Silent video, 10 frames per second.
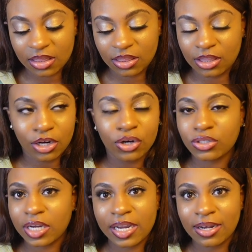the girls
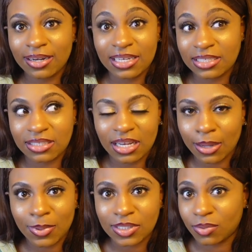are getting their lashes done like
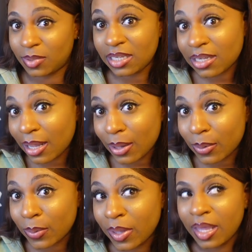once a week now.
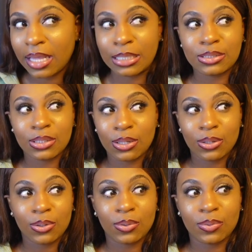And
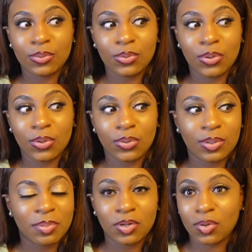so, you know,
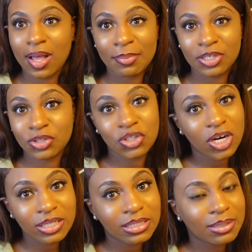depending on how much you
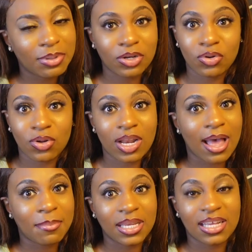charge and depending on
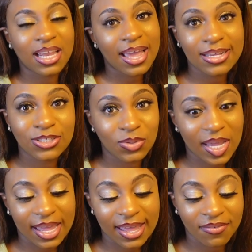how many clients you
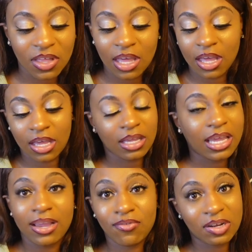have,
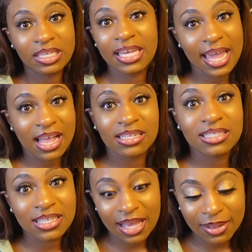it really
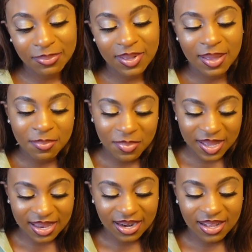adds up.
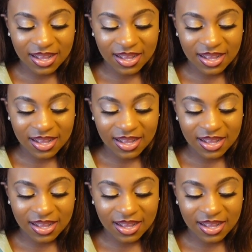But